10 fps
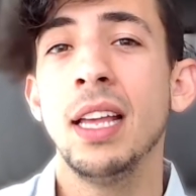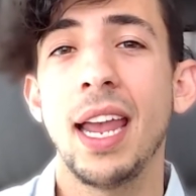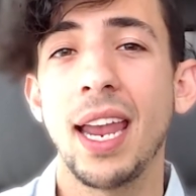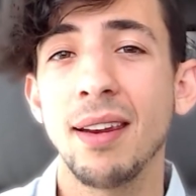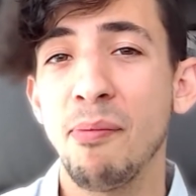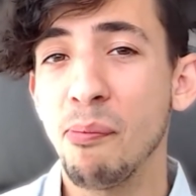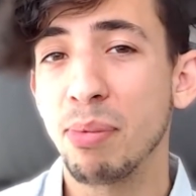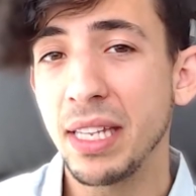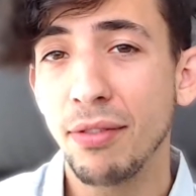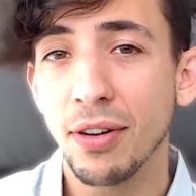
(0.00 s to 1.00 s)
And
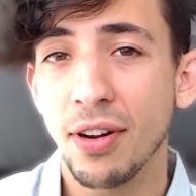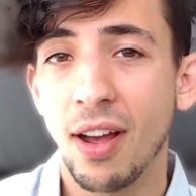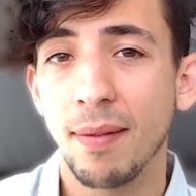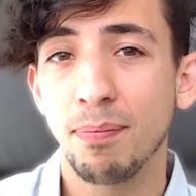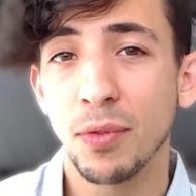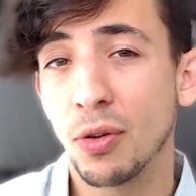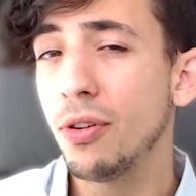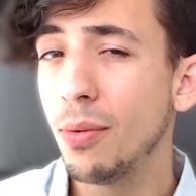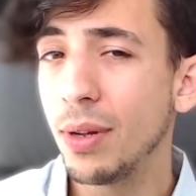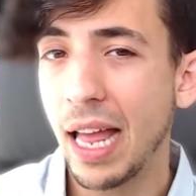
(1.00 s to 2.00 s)
believe it or not,
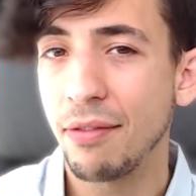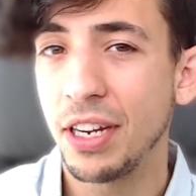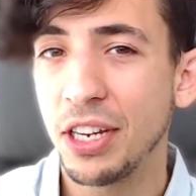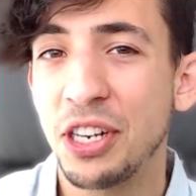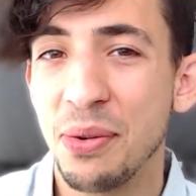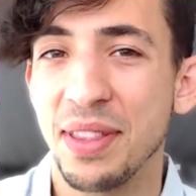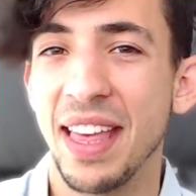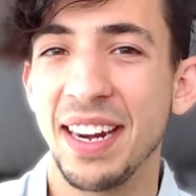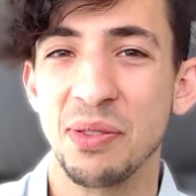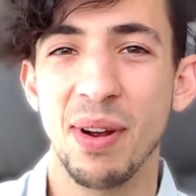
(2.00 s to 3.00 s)
Google will have an issue with
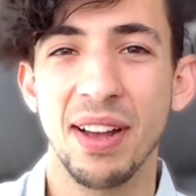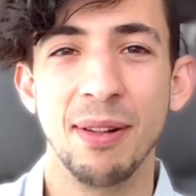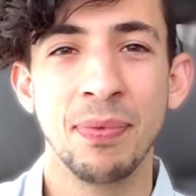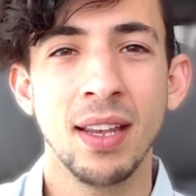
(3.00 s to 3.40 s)
that as well.